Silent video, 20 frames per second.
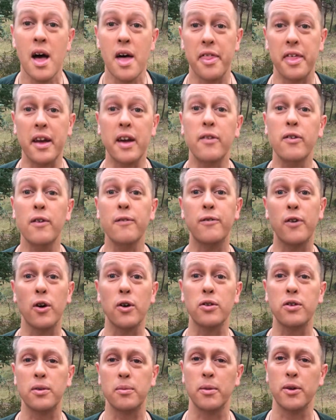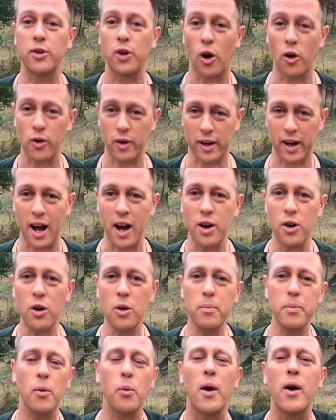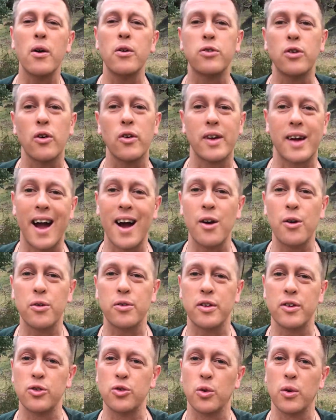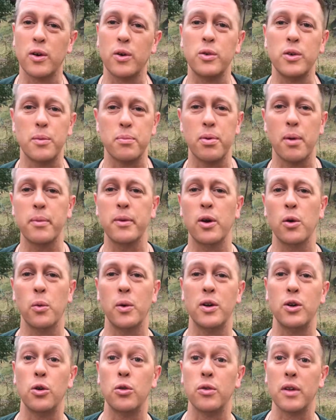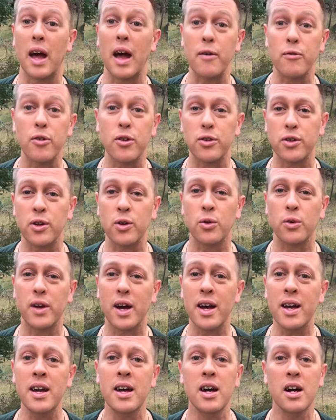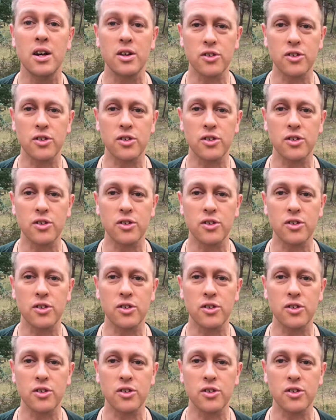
Think of it very similar to oregano, but whereas oregano essential oil you probably don't want to use every single day,